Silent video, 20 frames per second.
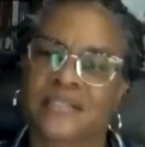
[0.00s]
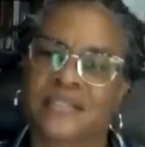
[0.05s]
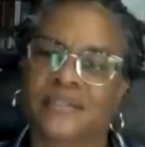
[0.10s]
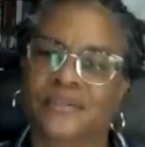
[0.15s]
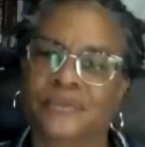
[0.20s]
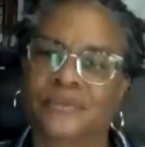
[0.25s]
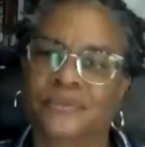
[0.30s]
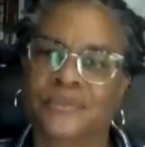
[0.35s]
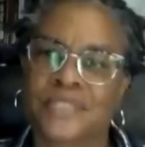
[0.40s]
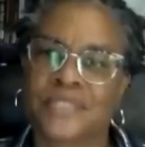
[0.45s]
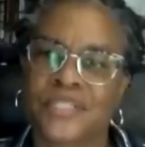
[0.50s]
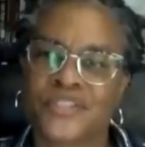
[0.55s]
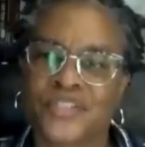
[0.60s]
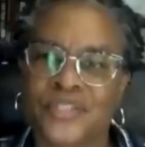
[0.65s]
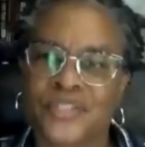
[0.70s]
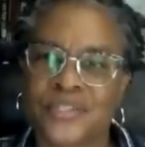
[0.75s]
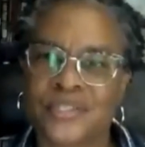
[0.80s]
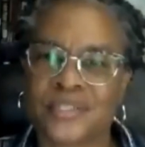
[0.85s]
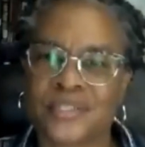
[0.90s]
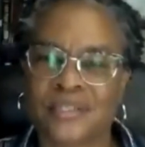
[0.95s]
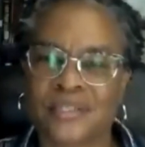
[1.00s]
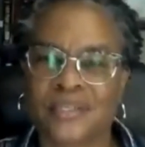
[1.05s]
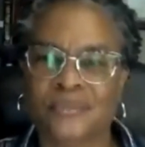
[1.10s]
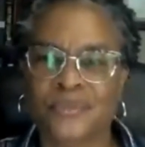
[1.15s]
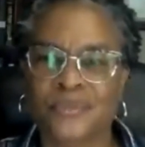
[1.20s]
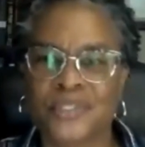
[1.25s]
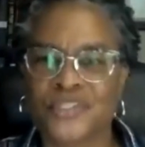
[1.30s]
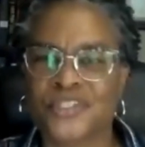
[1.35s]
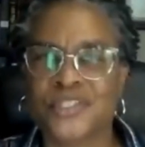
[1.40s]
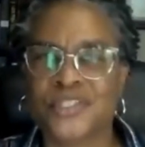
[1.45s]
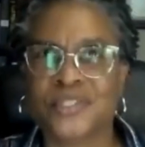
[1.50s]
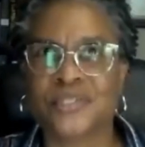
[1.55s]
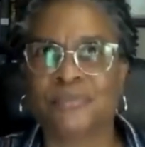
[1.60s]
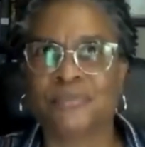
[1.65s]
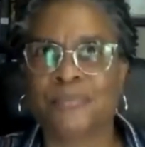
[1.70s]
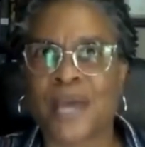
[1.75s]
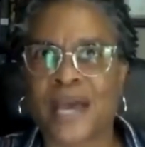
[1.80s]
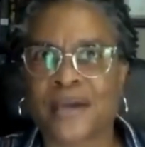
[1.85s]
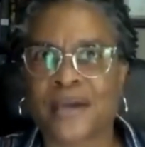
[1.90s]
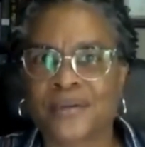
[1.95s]
So it was just it was just a
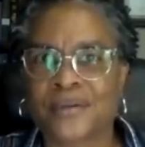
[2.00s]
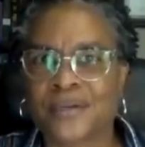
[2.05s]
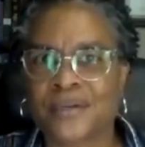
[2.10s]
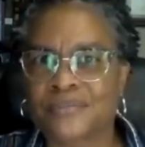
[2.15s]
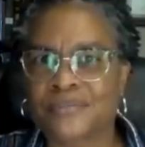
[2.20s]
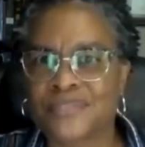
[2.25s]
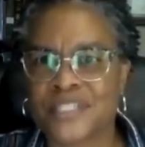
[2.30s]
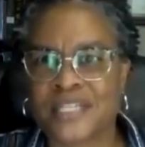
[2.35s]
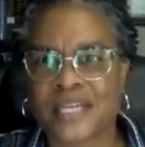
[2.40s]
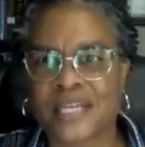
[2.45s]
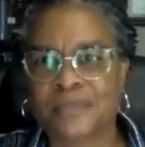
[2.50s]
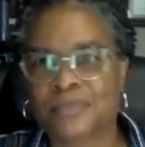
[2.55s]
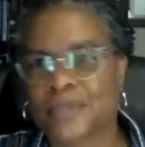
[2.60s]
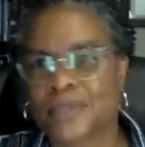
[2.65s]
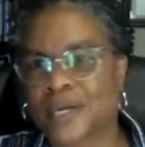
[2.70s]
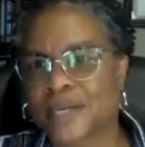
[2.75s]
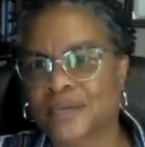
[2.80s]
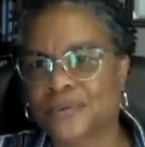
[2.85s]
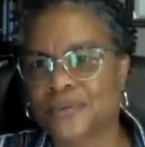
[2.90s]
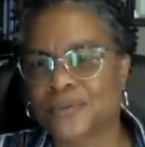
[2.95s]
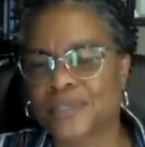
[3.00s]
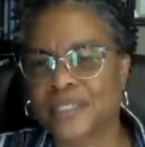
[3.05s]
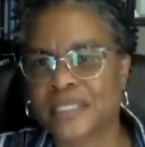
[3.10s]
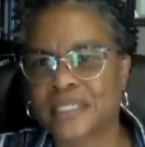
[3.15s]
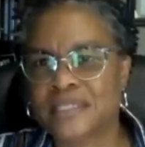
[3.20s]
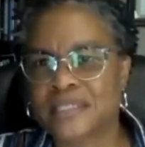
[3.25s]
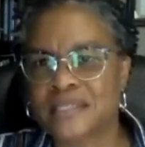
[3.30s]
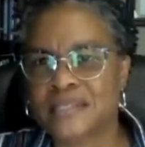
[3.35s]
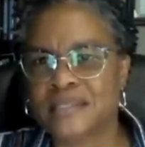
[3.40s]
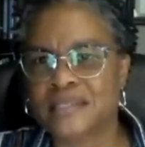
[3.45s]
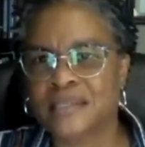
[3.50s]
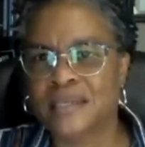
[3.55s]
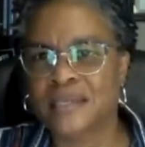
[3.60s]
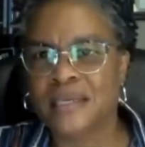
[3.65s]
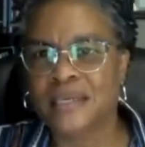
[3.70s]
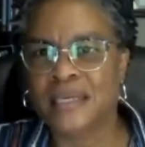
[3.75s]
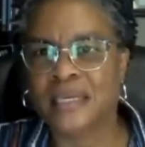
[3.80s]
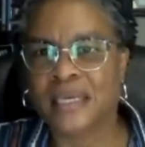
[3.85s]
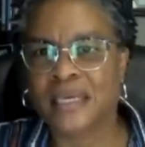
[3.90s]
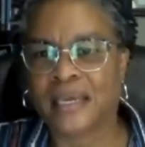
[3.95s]
matter of state priorities
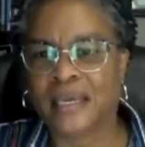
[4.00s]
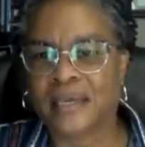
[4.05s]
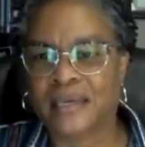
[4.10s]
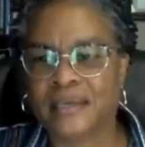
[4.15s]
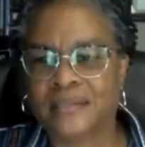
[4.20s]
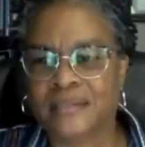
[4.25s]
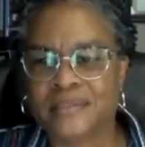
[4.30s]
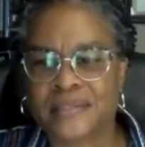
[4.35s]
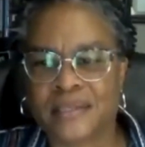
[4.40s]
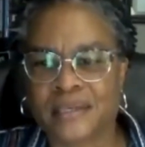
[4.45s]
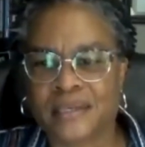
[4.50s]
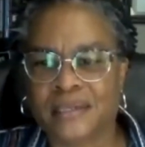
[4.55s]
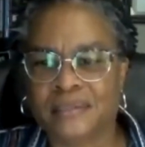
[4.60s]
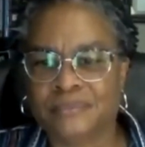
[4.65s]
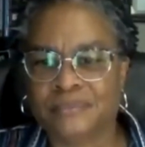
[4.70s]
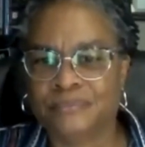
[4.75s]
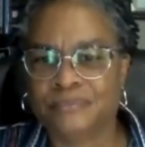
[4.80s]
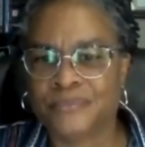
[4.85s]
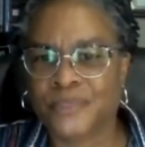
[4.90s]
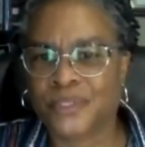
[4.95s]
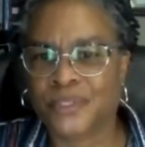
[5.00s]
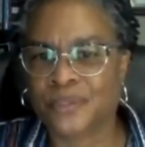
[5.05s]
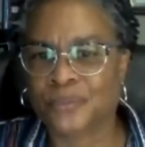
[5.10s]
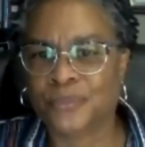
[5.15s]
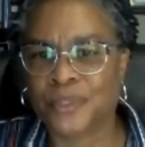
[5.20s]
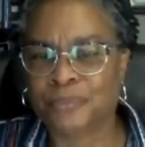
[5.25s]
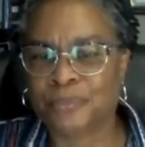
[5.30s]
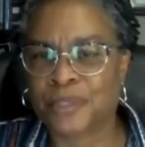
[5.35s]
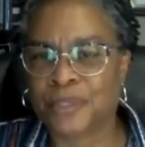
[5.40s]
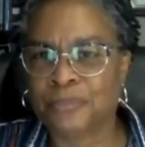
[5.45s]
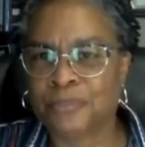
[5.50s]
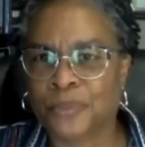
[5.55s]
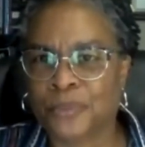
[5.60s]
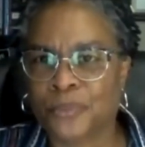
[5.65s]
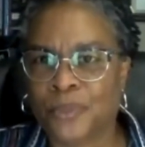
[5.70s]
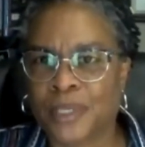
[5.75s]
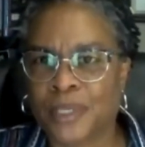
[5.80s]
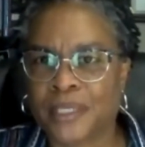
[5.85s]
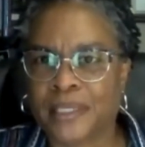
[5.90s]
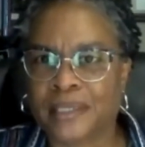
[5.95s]
and uh, you know what people
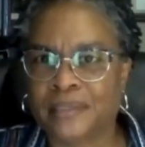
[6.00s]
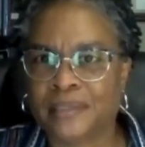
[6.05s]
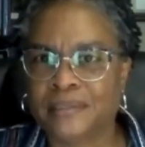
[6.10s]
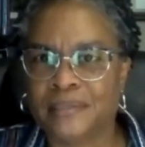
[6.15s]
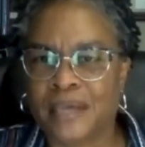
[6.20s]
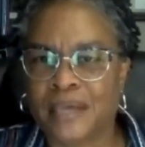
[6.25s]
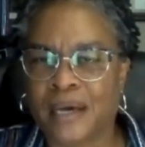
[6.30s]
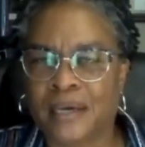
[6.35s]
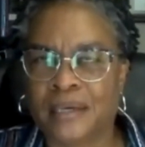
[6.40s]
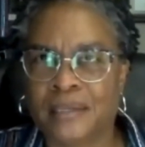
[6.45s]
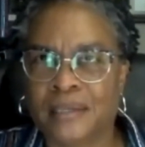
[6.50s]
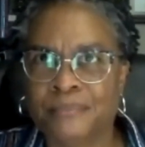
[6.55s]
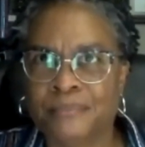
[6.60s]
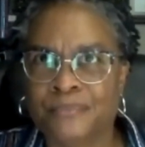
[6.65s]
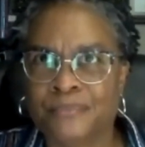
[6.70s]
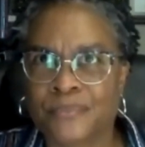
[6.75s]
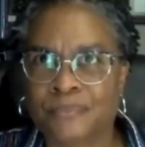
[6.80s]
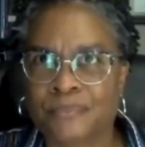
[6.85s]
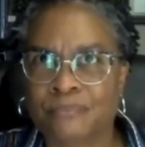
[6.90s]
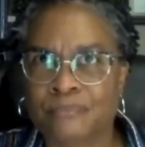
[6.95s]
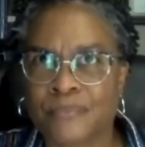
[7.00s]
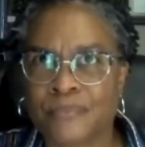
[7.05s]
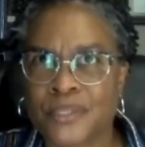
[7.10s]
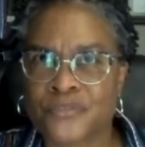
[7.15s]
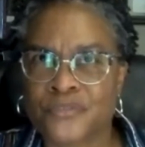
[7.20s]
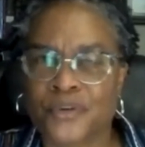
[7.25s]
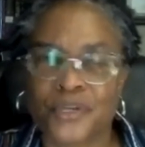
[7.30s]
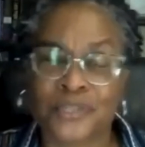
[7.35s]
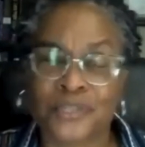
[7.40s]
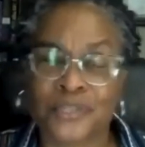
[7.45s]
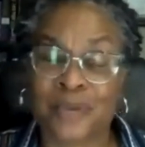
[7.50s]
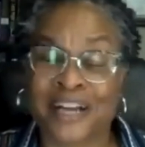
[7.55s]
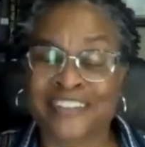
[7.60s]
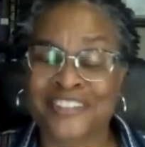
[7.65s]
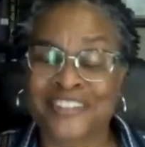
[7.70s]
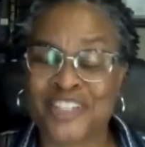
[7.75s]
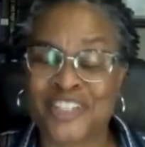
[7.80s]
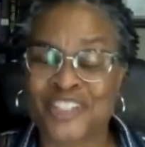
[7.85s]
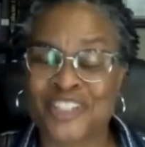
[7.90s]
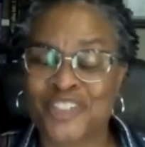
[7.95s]
wanted um, as far as
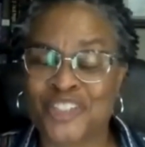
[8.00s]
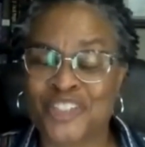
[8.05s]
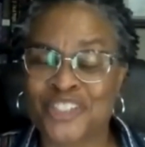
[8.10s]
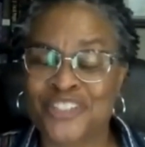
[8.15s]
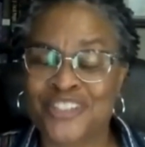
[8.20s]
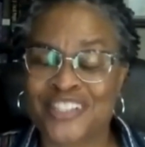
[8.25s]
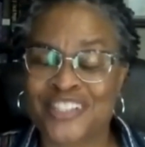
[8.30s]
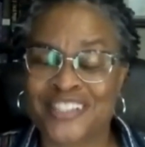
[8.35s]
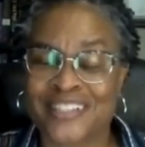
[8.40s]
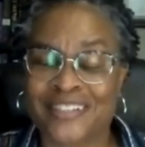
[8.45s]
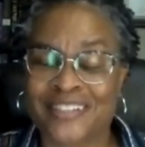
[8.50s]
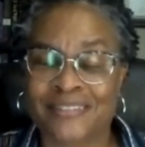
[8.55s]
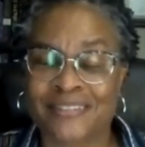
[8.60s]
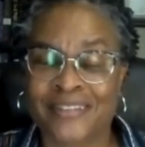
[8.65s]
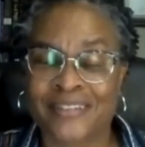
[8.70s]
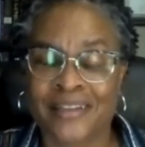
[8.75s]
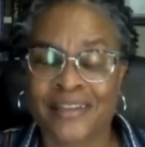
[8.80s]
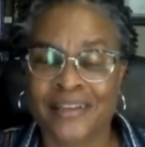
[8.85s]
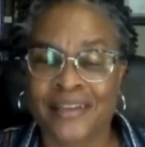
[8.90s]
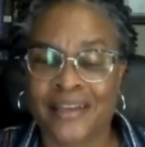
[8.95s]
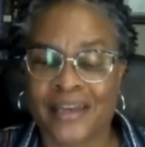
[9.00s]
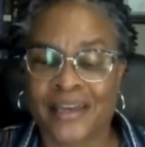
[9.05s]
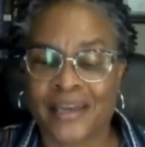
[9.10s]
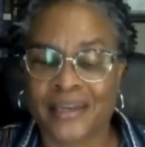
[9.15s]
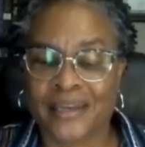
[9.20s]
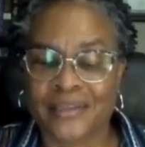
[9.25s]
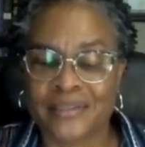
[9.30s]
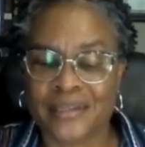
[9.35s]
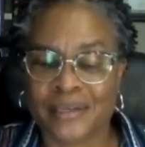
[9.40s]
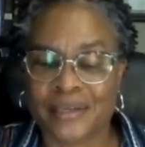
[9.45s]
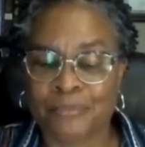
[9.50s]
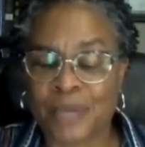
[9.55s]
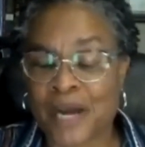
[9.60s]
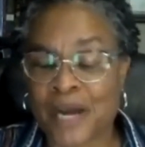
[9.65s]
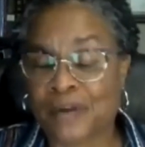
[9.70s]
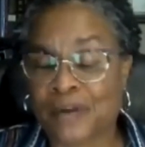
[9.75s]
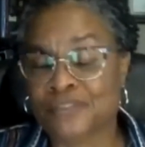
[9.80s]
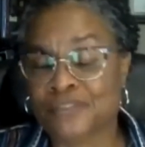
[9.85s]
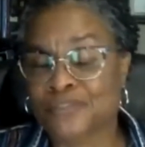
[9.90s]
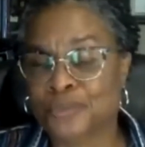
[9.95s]
politicians and and uh,
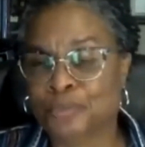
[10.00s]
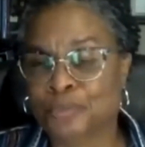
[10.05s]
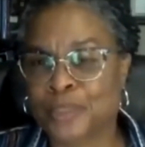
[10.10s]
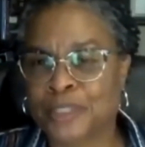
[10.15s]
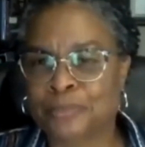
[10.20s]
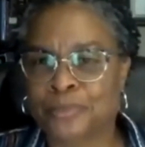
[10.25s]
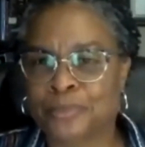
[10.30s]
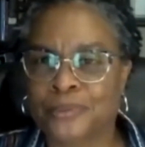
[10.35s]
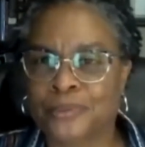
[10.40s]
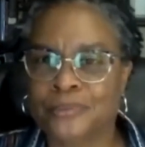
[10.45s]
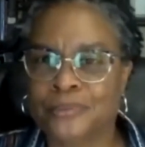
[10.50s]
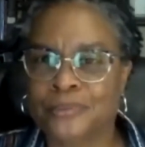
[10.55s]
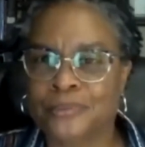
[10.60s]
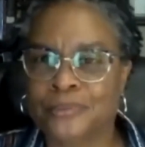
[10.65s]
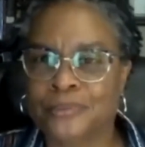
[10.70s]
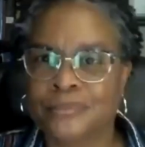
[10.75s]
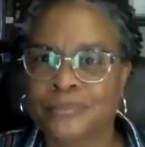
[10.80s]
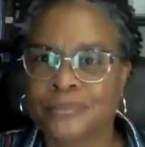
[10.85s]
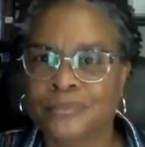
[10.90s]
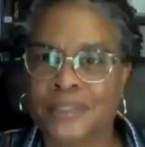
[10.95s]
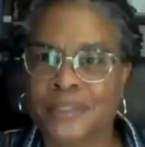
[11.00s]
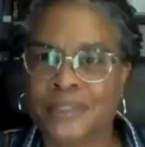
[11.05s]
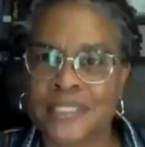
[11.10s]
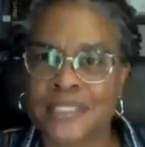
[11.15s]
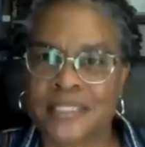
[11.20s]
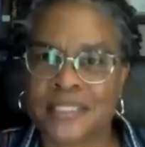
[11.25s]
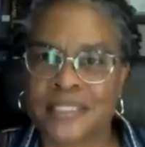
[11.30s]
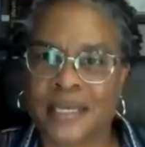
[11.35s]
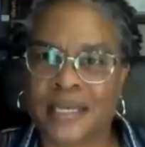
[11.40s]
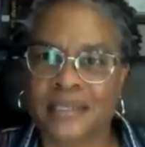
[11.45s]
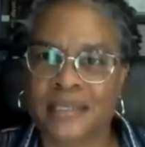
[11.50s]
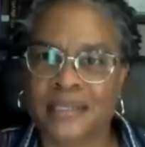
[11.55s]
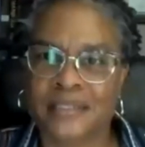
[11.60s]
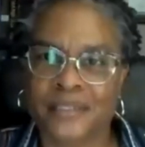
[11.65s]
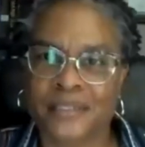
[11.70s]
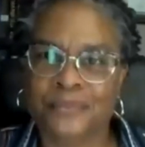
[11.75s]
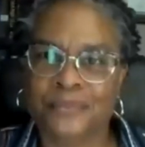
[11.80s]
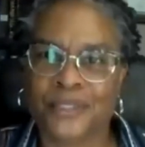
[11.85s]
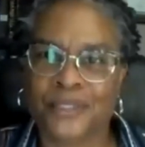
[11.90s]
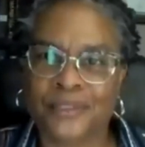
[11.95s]
powerful people in the state and
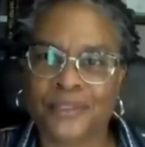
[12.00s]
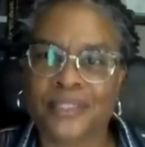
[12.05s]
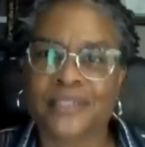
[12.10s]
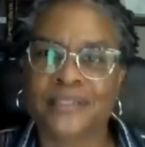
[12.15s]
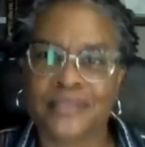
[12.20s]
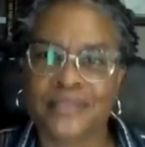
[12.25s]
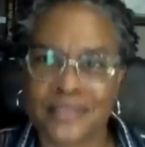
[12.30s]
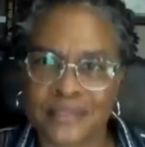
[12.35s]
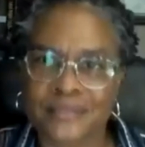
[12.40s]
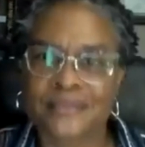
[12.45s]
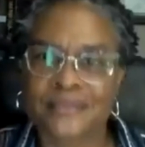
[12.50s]
communities